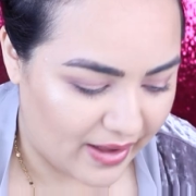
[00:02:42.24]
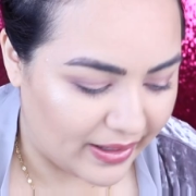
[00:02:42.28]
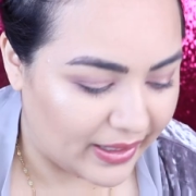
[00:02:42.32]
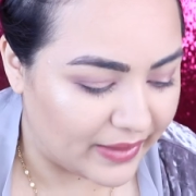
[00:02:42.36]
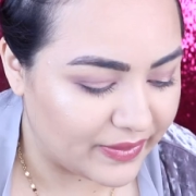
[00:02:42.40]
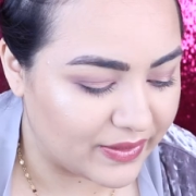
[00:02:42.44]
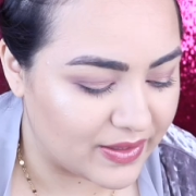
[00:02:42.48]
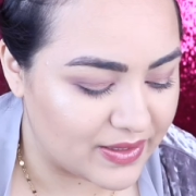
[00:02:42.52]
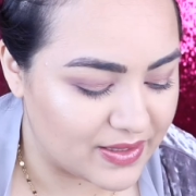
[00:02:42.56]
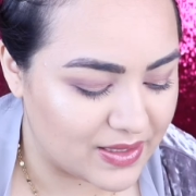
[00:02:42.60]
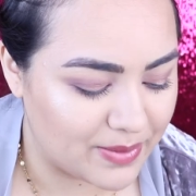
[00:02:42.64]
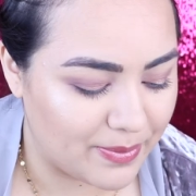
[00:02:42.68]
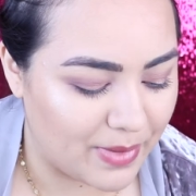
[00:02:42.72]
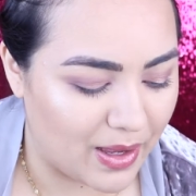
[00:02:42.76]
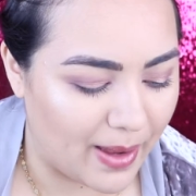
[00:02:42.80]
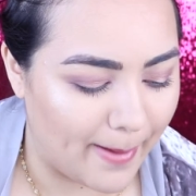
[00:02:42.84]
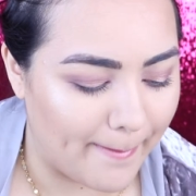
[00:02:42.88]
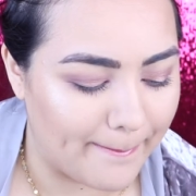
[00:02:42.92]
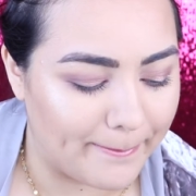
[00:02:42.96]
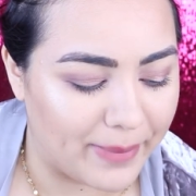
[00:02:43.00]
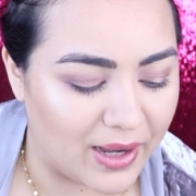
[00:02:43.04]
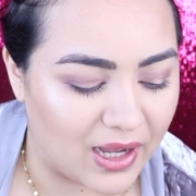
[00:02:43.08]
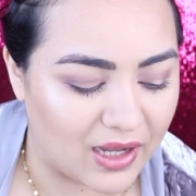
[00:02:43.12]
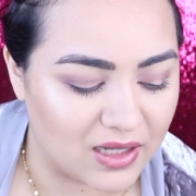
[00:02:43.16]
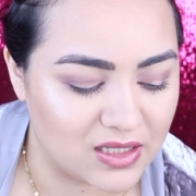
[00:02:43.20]
got this in my
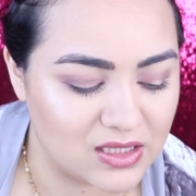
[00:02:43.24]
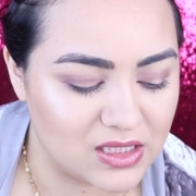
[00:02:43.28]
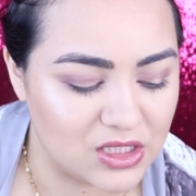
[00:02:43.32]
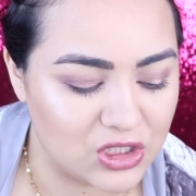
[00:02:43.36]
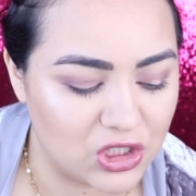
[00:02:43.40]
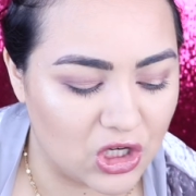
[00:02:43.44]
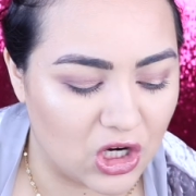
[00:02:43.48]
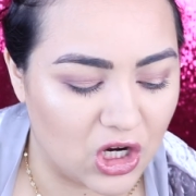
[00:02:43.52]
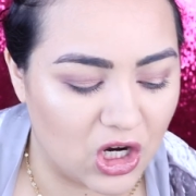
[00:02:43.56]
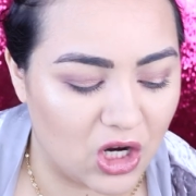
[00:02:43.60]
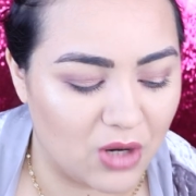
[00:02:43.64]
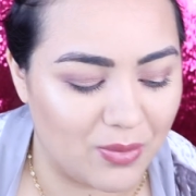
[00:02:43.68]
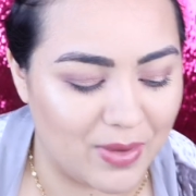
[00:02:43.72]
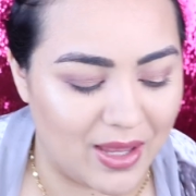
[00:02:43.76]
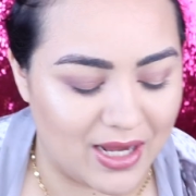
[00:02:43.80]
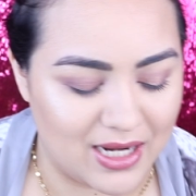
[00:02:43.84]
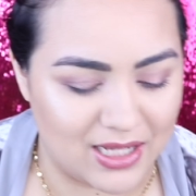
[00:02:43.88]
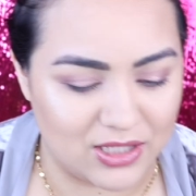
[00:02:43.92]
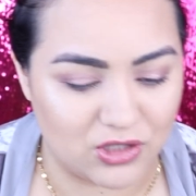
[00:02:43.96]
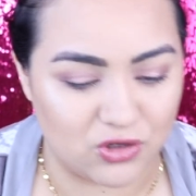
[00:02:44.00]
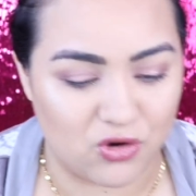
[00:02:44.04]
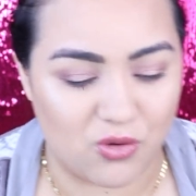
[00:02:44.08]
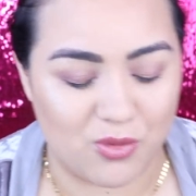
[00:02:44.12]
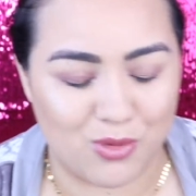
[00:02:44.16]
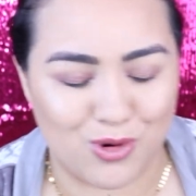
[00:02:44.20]
BoxyCharm and
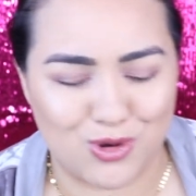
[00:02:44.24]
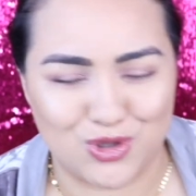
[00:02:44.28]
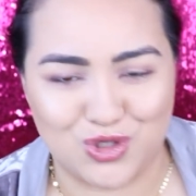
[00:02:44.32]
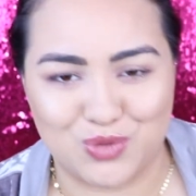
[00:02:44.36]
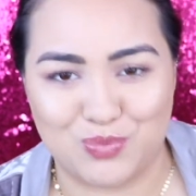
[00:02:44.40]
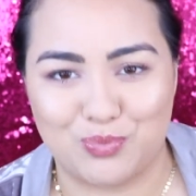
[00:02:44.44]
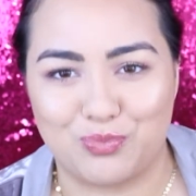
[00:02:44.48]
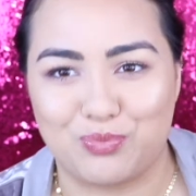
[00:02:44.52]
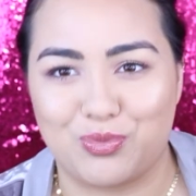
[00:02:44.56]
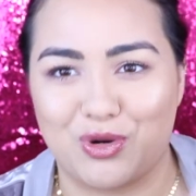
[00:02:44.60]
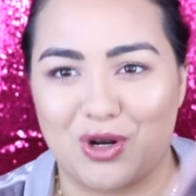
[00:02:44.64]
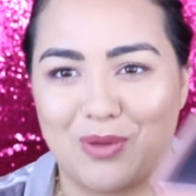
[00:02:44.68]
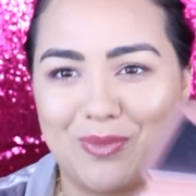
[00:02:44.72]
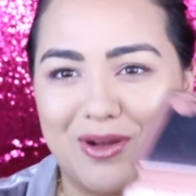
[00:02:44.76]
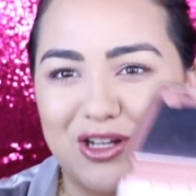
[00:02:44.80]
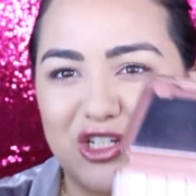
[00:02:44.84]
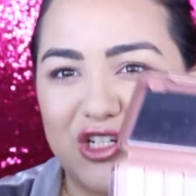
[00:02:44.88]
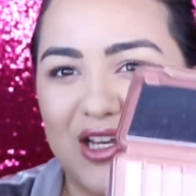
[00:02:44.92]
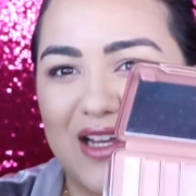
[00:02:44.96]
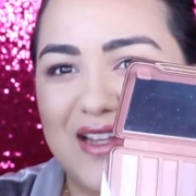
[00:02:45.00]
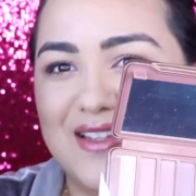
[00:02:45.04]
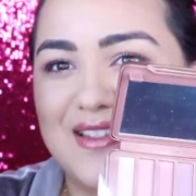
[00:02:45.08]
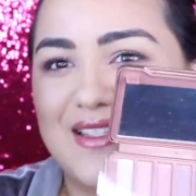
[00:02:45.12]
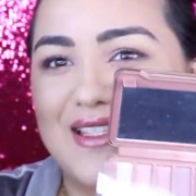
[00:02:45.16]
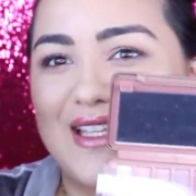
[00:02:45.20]
it's almost pretty much
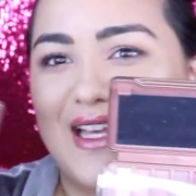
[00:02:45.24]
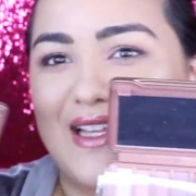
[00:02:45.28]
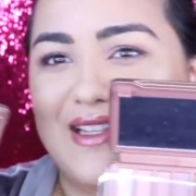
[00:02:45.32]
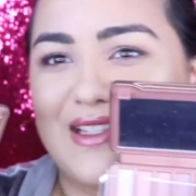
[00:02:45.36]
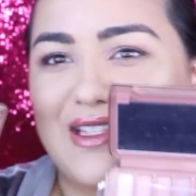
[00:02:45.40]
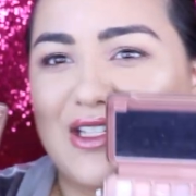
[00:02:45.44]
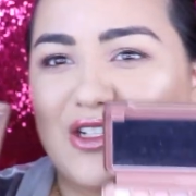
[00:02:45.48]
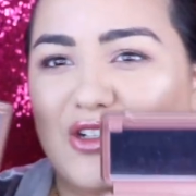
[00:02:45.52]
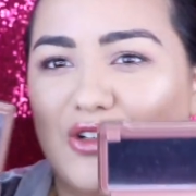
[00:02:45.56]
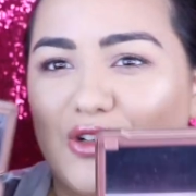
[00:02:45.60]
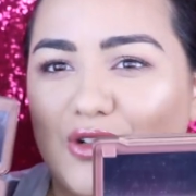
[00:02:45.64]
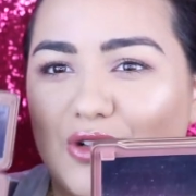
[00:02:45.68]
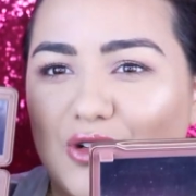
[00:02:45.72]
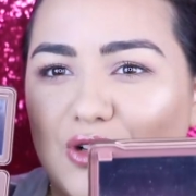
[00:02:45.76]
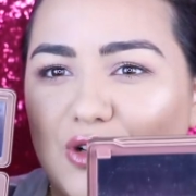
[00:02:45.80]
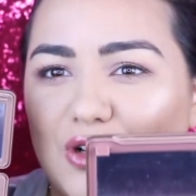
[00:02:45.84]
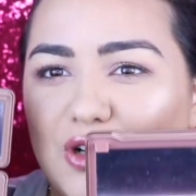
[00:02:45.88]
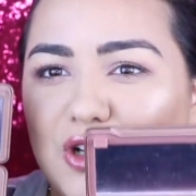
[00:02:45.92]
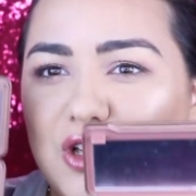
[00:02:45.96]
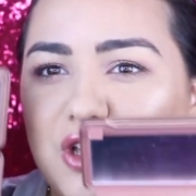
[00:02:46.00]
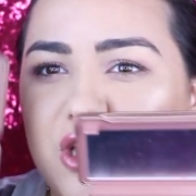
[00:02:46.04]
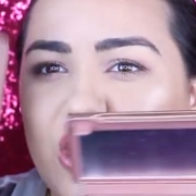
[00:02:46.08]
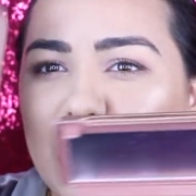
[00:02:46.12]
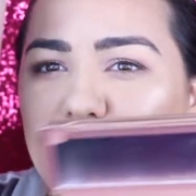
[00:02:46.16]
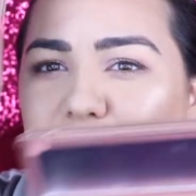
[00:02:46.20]
identical